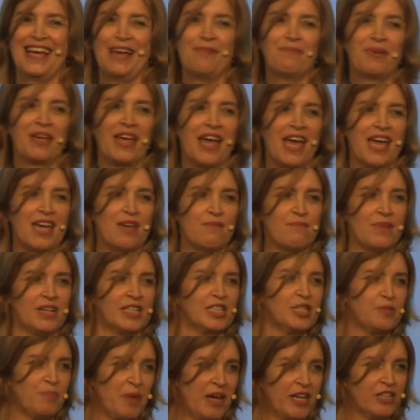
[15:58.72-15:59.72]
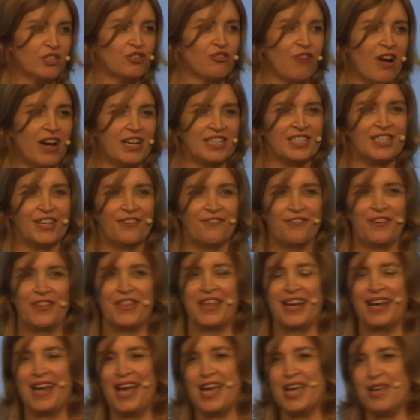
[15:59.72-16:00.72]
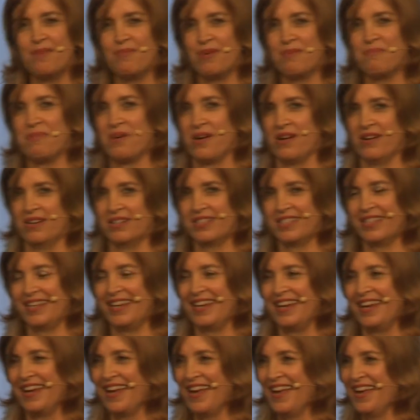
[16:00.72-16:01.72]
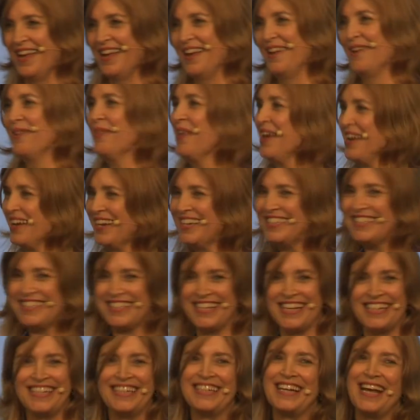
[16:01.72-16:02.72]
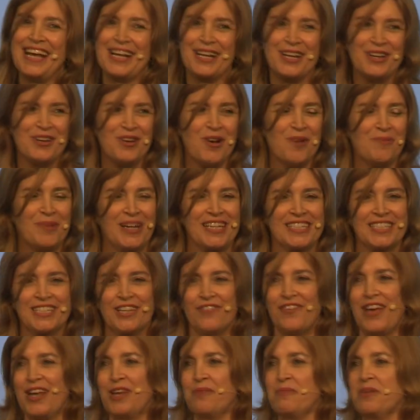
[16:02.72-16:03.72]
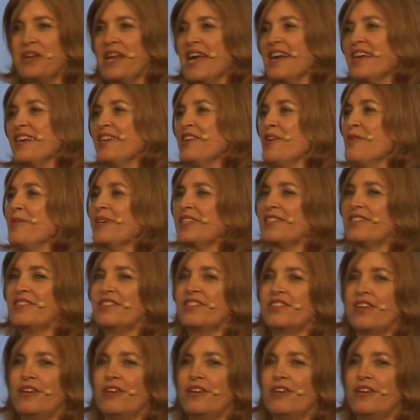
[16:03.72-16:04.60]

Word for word: and became a speechwriter for the Labour Party. Then I studied economics, development economics, and